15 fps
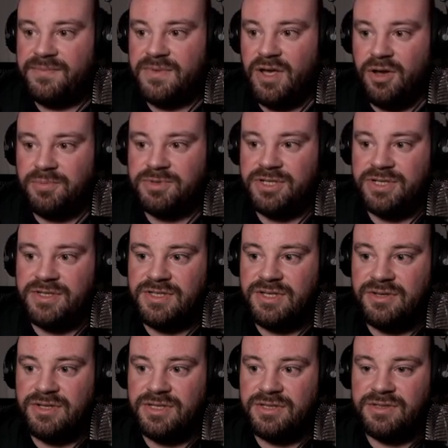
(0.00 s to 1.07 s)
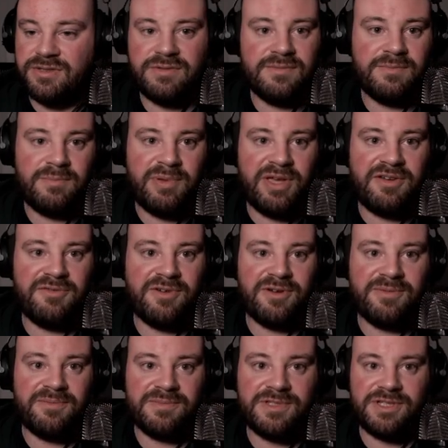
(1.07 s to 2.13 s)
options you can pick
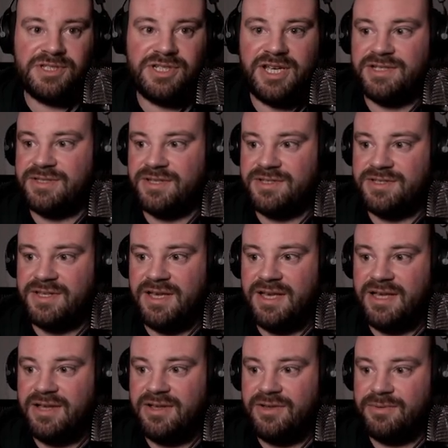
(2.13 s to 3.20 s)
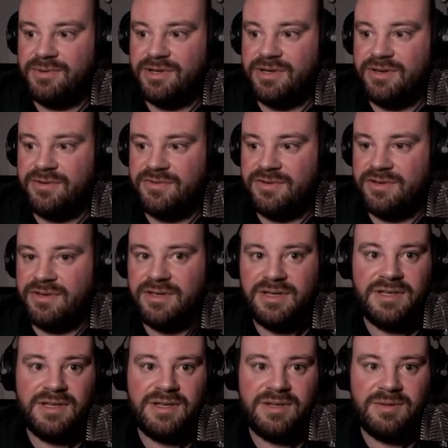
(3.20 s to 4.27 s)
from to change the style. You want to go for
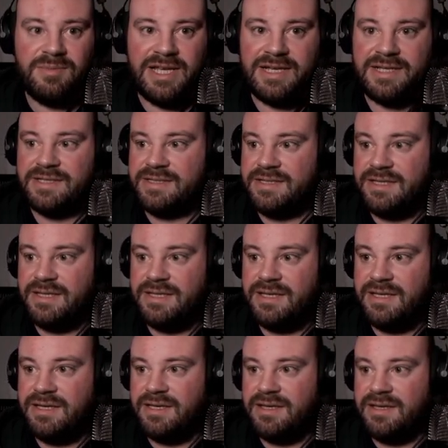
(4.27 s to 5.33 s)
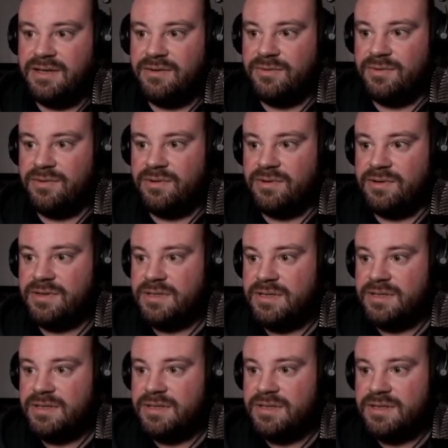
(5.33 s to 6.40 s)
Black Sea, or
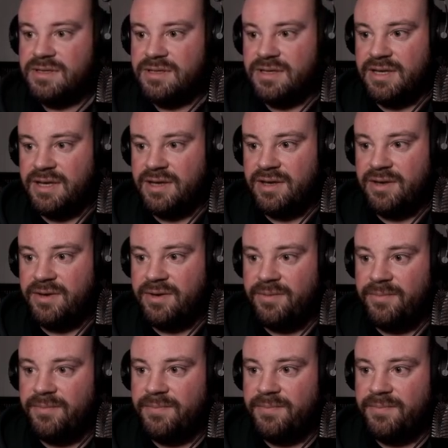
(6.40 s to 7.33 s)
I